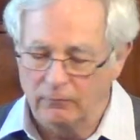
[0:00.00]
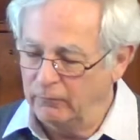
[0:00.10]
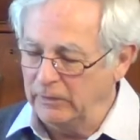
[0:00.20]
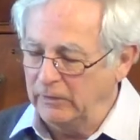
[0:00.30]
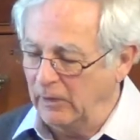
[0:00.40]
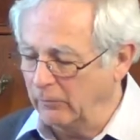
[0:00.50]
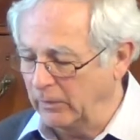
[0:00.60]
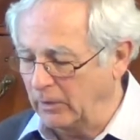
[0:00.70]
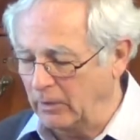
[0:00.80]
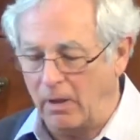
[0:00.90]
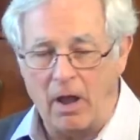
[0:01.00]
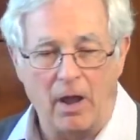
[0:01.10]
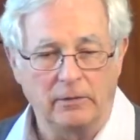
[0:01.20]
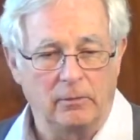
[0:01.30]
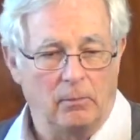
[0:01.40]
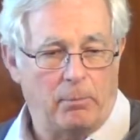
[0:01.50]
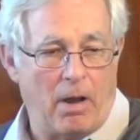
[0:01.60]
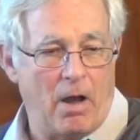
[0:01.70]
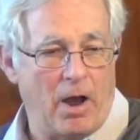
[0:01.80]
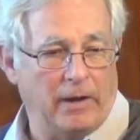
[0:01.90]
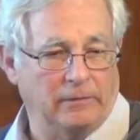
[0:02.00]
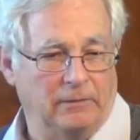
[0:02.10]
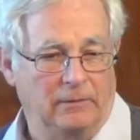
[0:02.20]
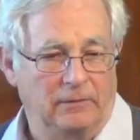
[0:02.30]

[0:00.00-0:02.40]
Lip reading: veneering it on pine.